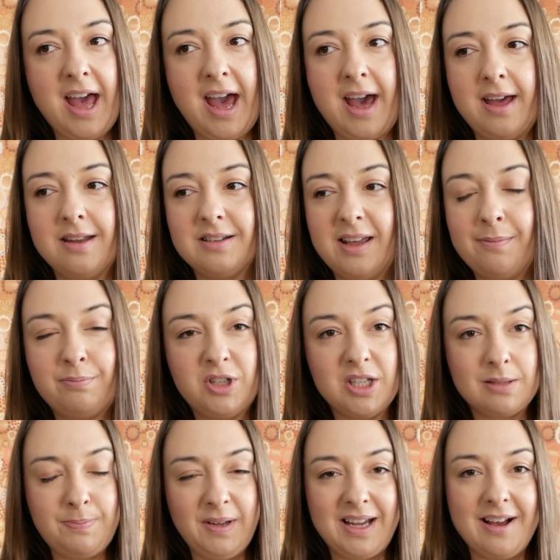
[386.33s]
and it
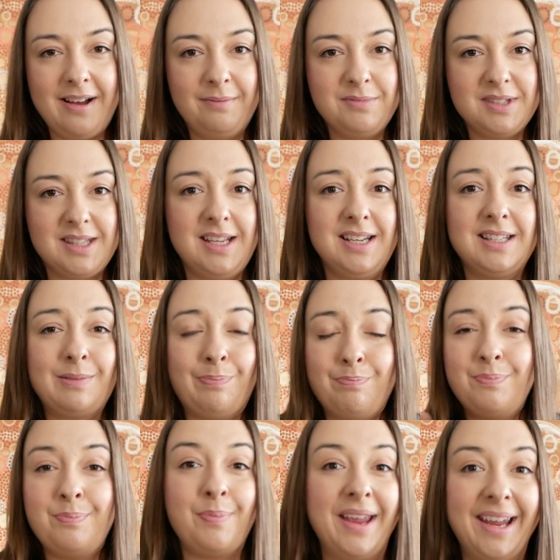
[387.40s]
just becomes this
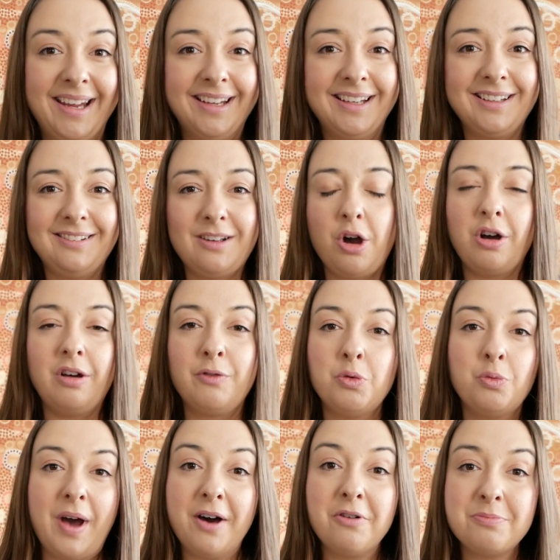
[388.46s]
big,
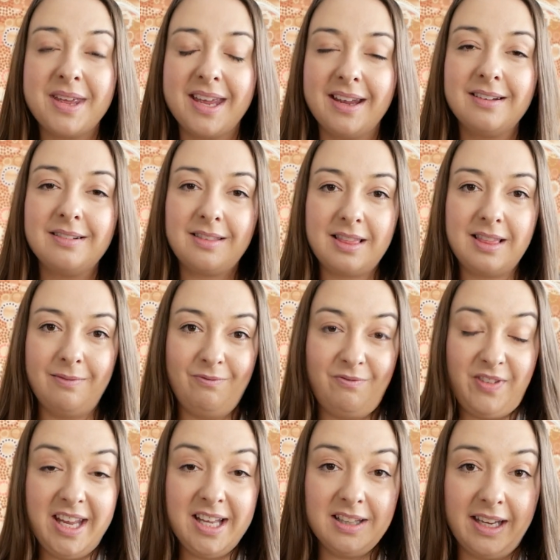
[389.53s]
overwhelming
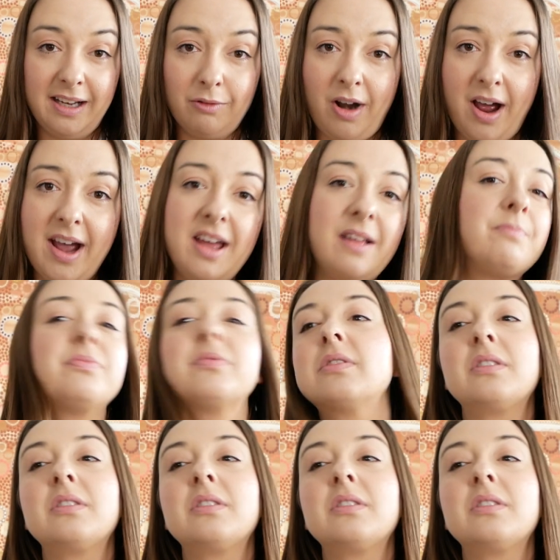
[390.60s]
feeling, right?